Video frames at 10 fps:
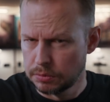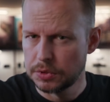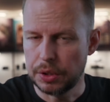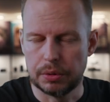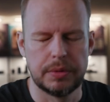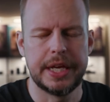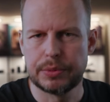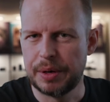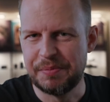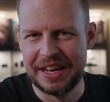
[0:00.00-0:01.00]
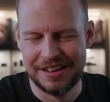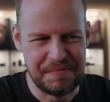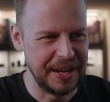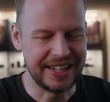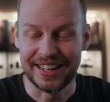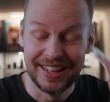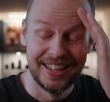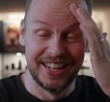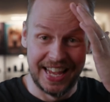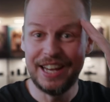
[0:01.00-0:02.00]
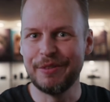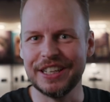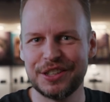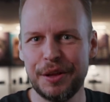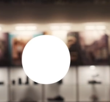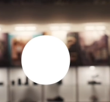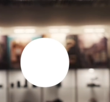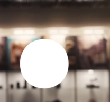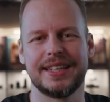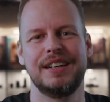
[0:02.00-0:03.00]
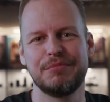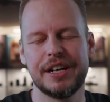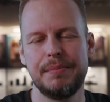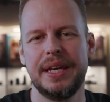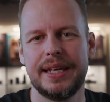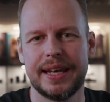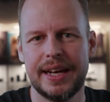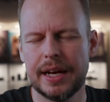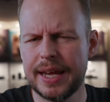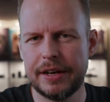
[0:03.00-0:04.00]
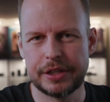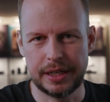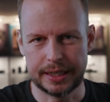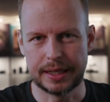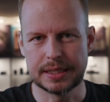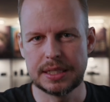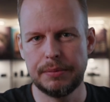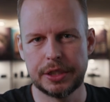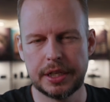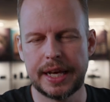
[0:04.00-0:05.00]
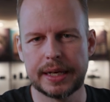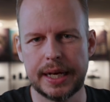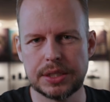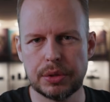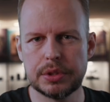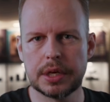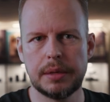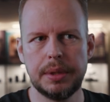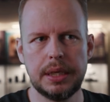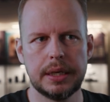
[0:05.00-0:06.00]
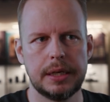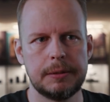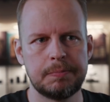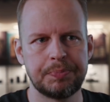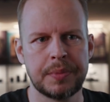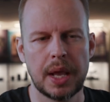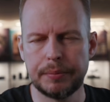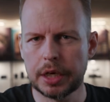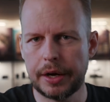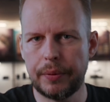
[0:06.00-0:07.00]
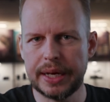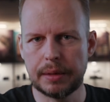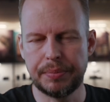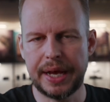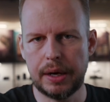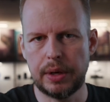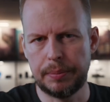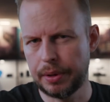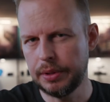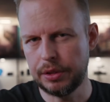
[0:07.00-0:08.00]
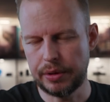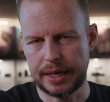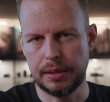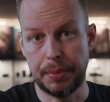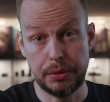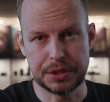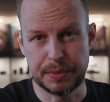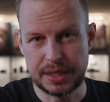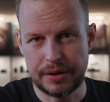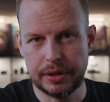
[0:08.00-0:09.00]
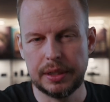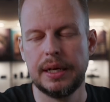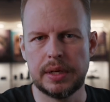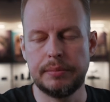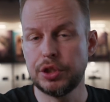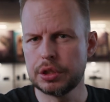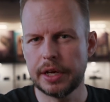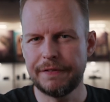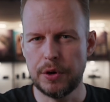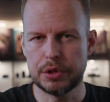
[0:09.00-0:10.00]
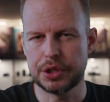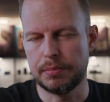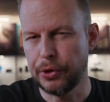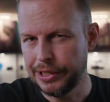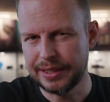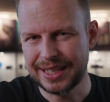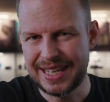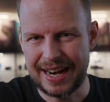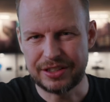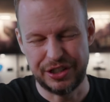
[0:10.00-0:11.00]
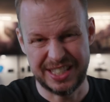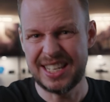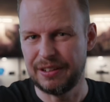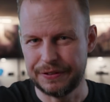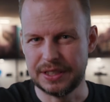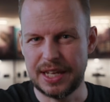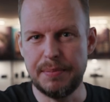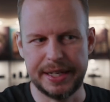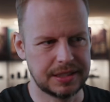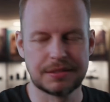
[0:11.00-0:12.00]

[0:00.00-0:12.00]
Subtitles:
So that's what I'm making. Anyway, to the point, I'm going to make a character like that, similar to that guy. So it's going to be, I'm not going to rig him now. I'll probably do that in the bonus material. I'm just going to focus on modeling the character itself in 10 minutes.